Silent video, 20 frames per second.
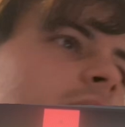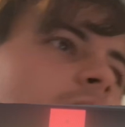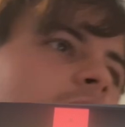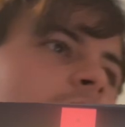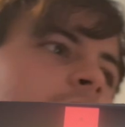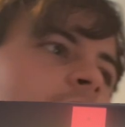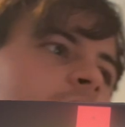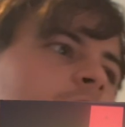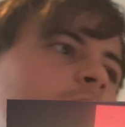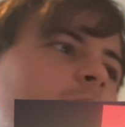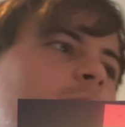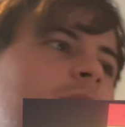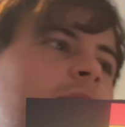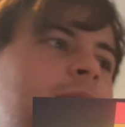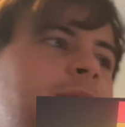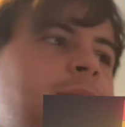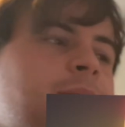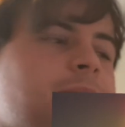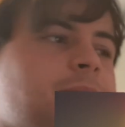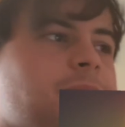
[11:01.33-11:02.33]
This
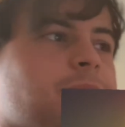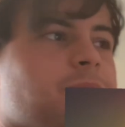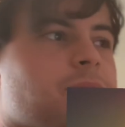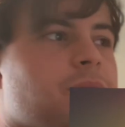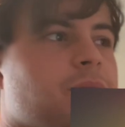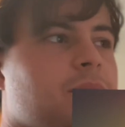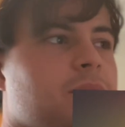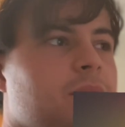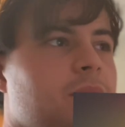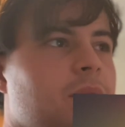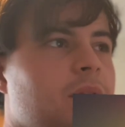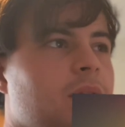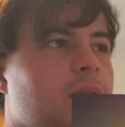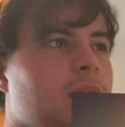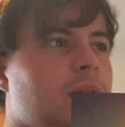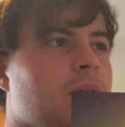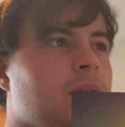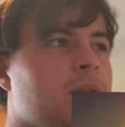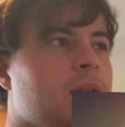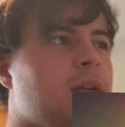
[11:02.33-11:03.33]
one,
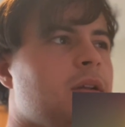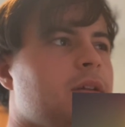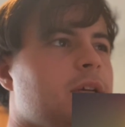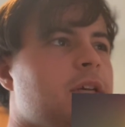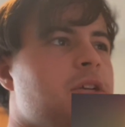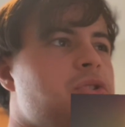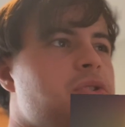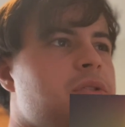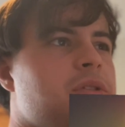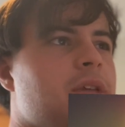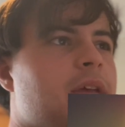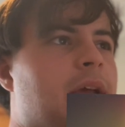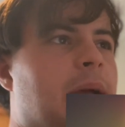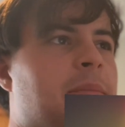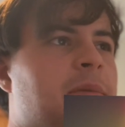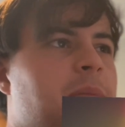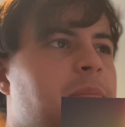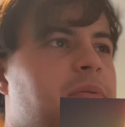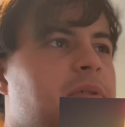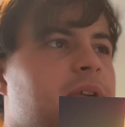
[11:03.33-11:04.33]
little interesting. I'm
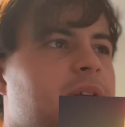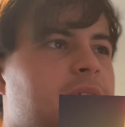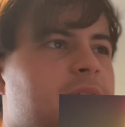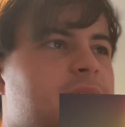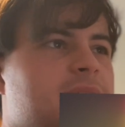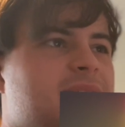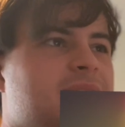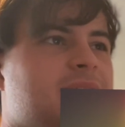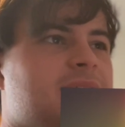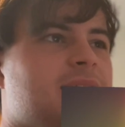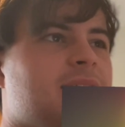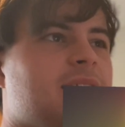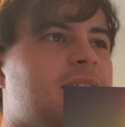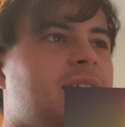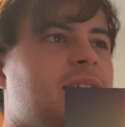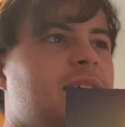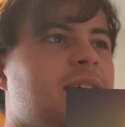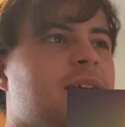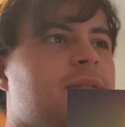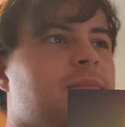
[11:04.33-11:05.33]
going to put it in
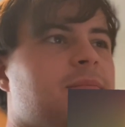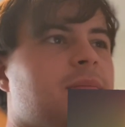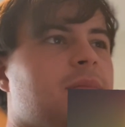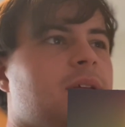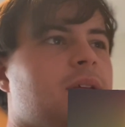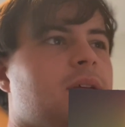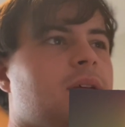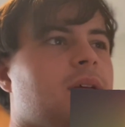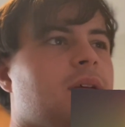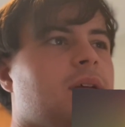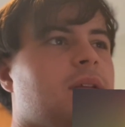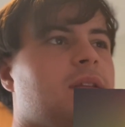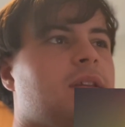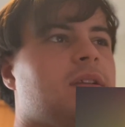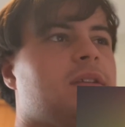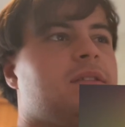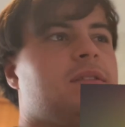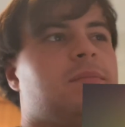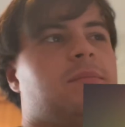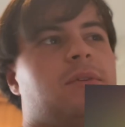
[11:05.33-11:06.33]
C.
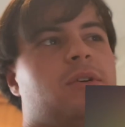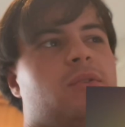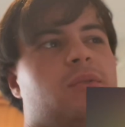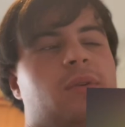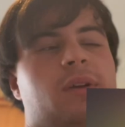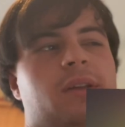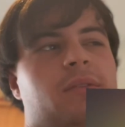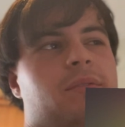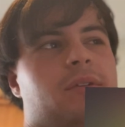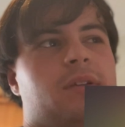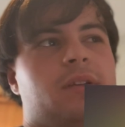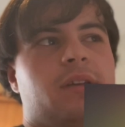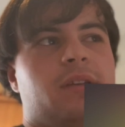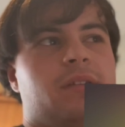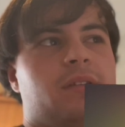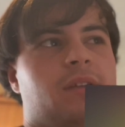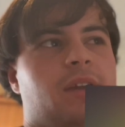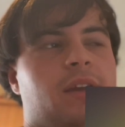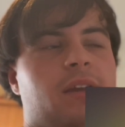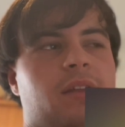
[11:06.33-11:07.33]
The McQueen really
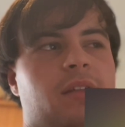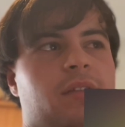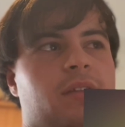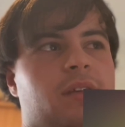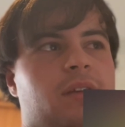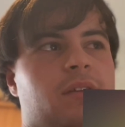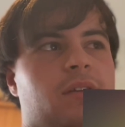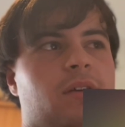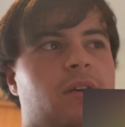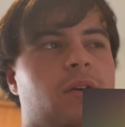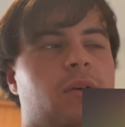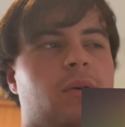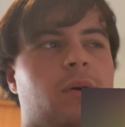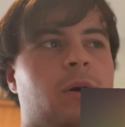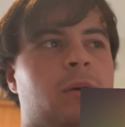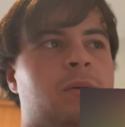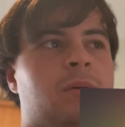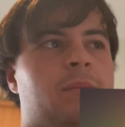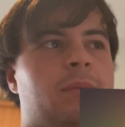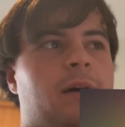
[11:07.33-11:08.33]
isn't anything to go
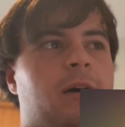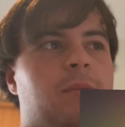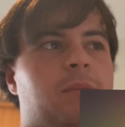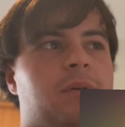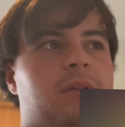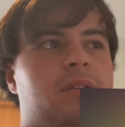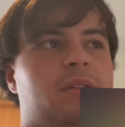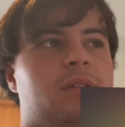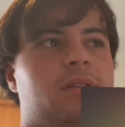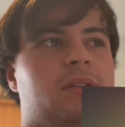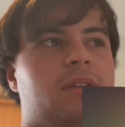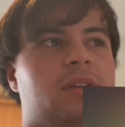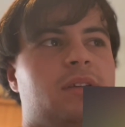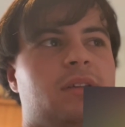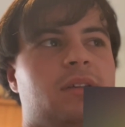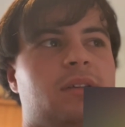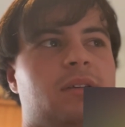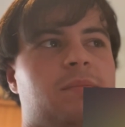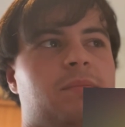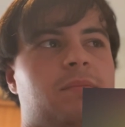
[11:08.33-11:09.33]
home about, but
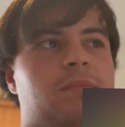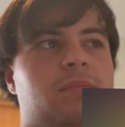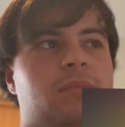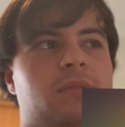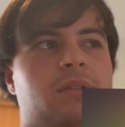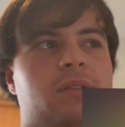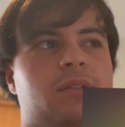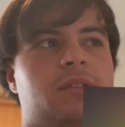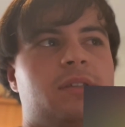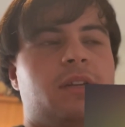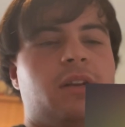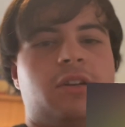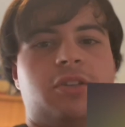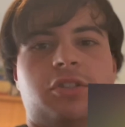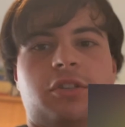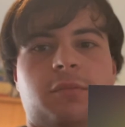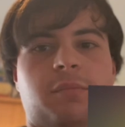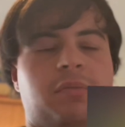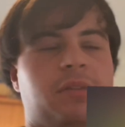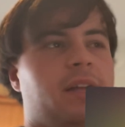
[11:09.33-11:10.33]
the
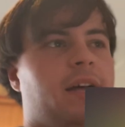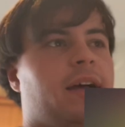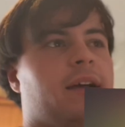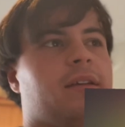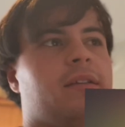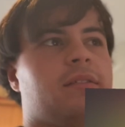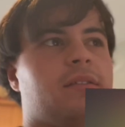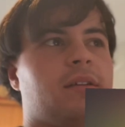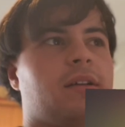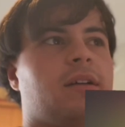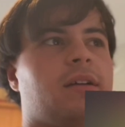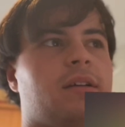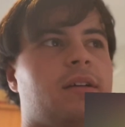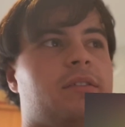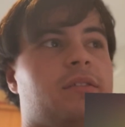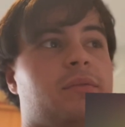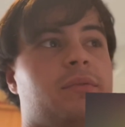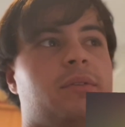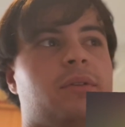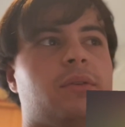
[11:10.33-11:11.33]
signature plaque is
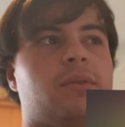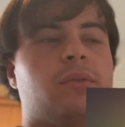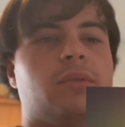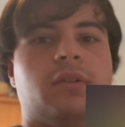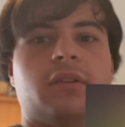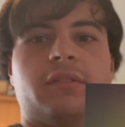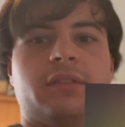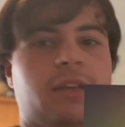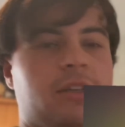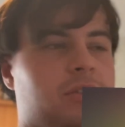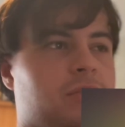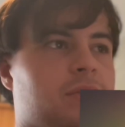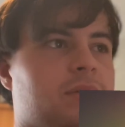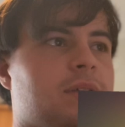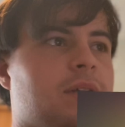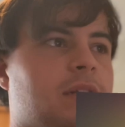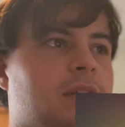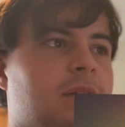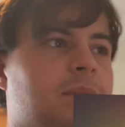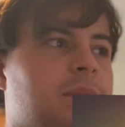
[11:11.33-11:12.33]
a really cool
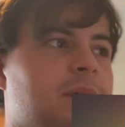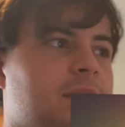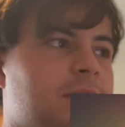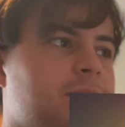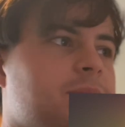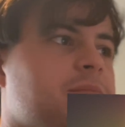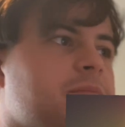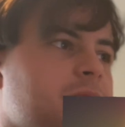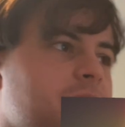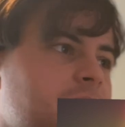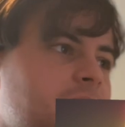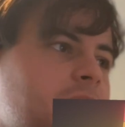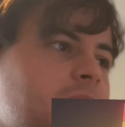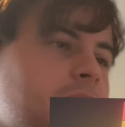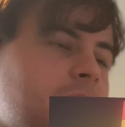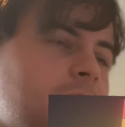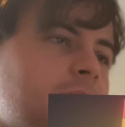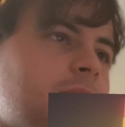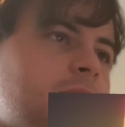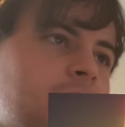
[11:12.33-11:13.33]
accessory, I'll admit. Very,
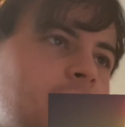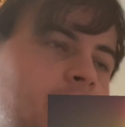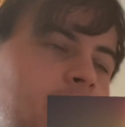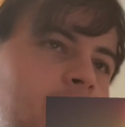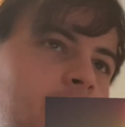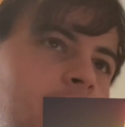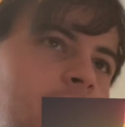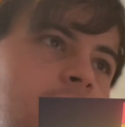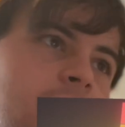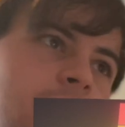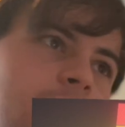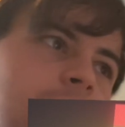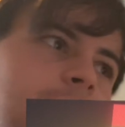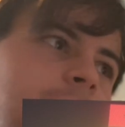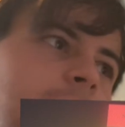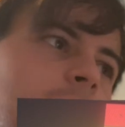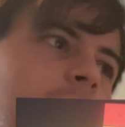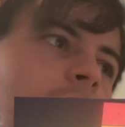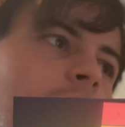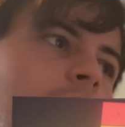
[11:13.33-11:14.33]
very nice.
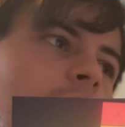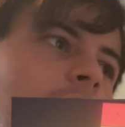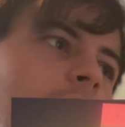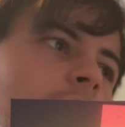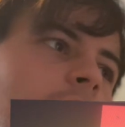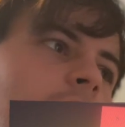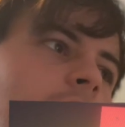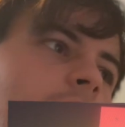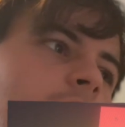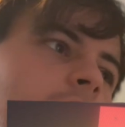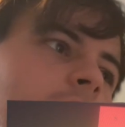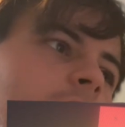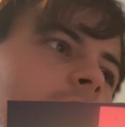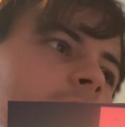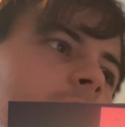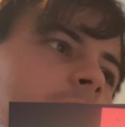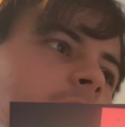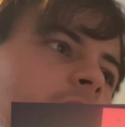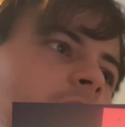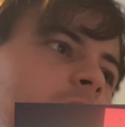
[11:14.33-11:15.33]

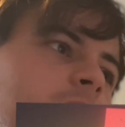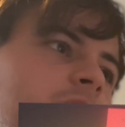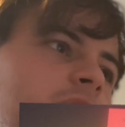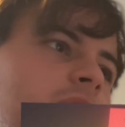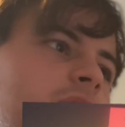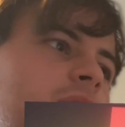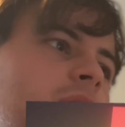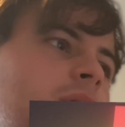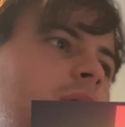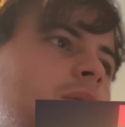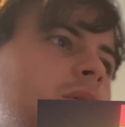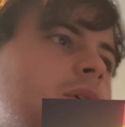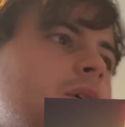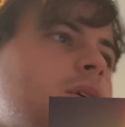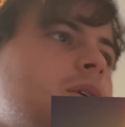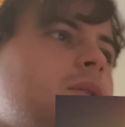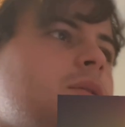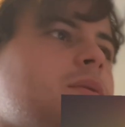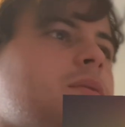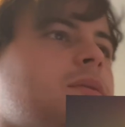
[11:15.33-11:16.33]
Yeti with snow
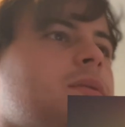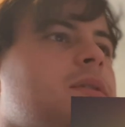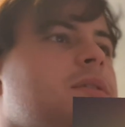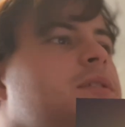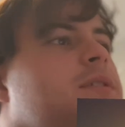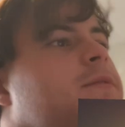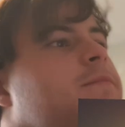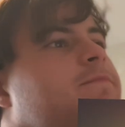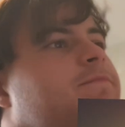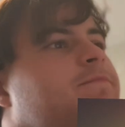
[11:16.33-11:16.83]
cones.